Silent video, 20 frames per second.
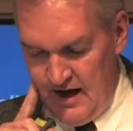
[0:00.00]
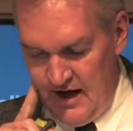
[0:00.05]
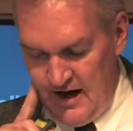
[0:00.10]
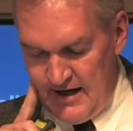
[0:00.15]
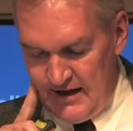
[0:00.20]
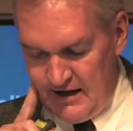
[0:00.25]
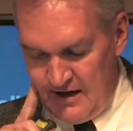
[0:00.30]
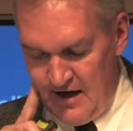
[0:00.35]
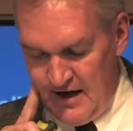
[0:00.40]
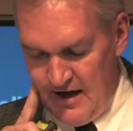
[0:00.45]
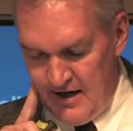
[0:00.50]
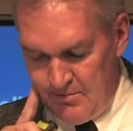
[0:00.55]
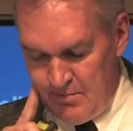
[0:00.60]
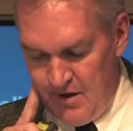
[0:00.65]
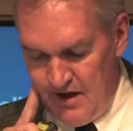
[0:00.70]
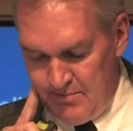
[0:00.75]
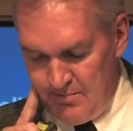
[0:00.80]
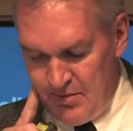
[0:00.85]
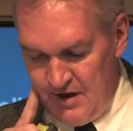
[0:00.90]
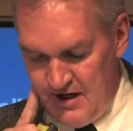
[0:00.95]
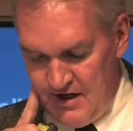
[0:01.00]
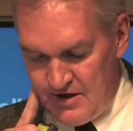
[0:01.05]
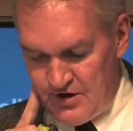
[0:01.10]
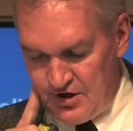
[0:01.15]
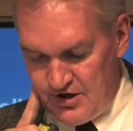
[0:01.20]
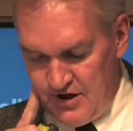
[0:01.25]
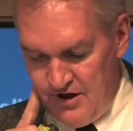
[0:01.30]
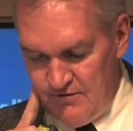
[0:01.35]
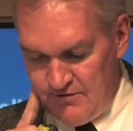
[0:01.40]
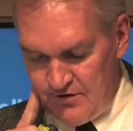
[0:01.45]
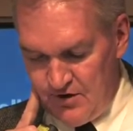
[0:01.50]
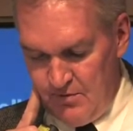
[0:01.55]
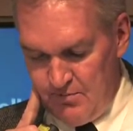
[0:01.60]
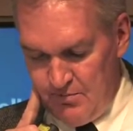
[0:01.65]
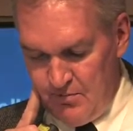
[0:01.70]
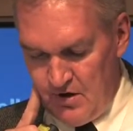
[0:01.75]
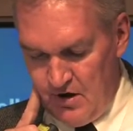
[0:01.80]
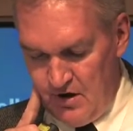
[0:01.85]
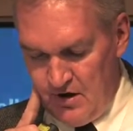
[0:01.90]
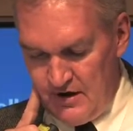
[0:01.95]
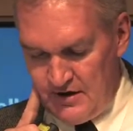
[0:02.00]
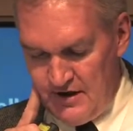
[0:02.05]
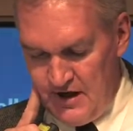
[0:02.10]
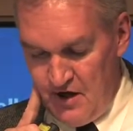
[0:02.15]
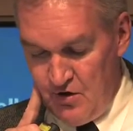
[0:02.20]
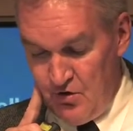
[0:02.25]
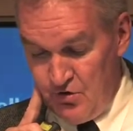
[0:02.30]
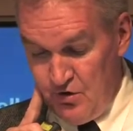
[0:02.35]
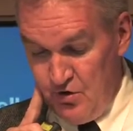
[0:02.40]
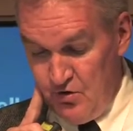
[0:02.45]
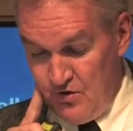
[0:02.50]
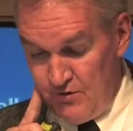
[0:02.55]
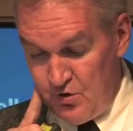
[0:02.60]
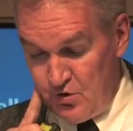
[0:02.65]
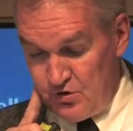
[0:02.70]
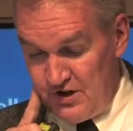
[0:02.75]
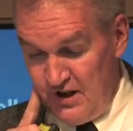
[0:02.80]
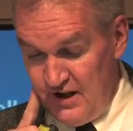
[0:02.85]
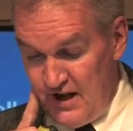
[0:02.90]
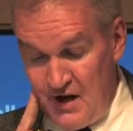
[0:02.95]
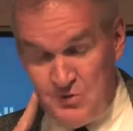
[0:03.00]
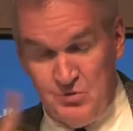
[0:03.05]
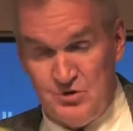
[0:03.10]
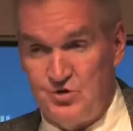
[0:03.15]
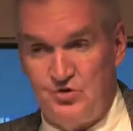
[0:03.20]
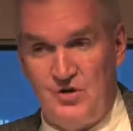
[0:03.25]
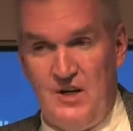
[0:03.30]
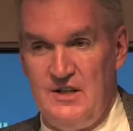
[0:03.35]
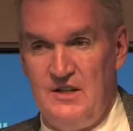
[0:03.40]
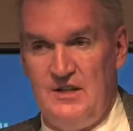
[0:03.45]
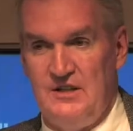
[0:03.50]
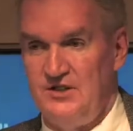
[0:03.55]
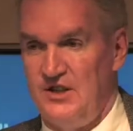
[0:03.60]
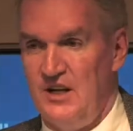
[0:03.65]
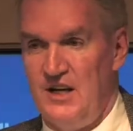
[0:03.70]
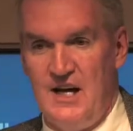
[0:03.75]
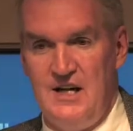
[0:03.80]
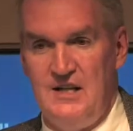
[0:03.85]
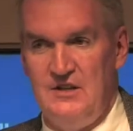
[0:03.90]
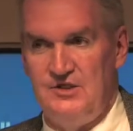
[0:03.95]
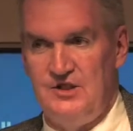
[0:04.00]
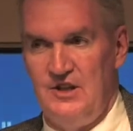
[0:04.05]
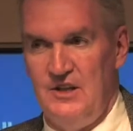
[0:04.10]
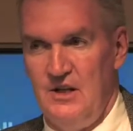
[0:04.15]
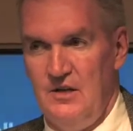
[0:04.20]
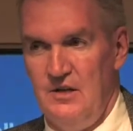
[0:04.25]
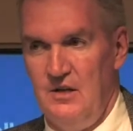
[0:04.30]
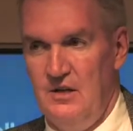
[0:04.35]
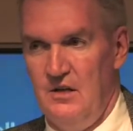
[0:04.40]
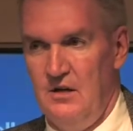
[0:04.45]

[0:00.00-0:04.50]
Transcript: I had my PhD from Yale University, and I was trained as a Keynesian.